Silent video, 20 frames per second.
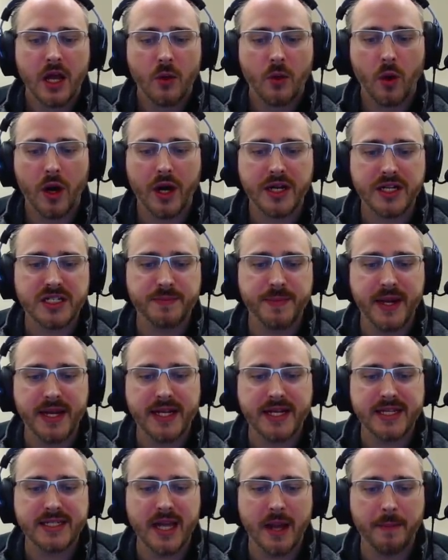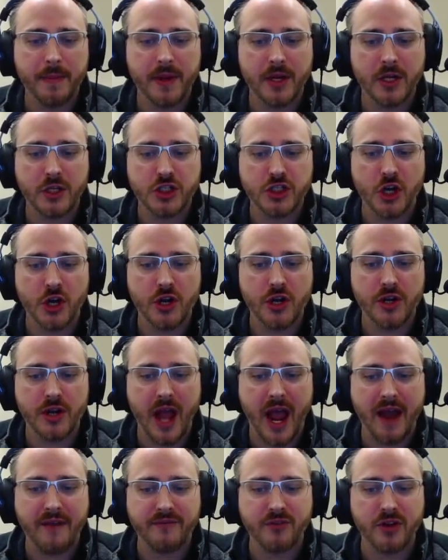We're going to speed this up and show
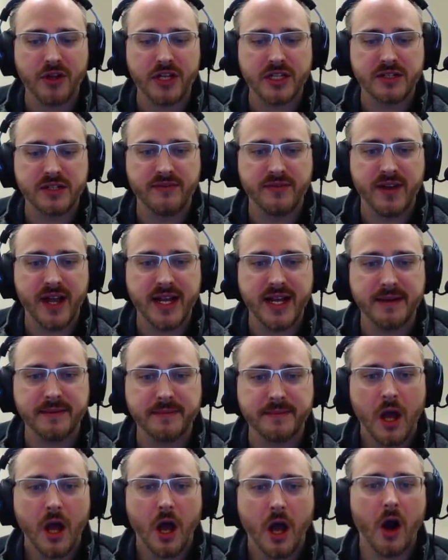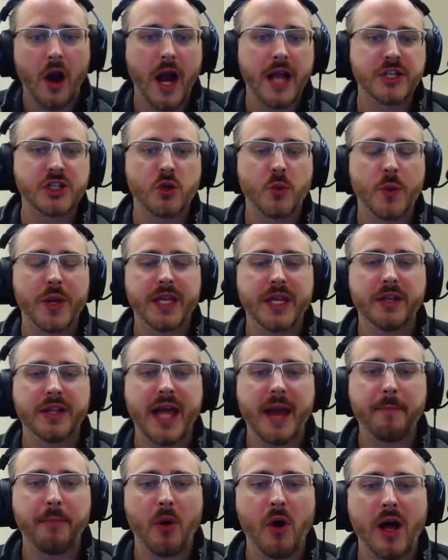you after this fight. All right, so we killed
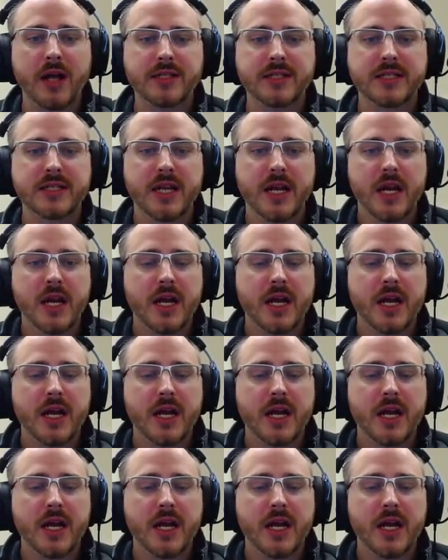that boss.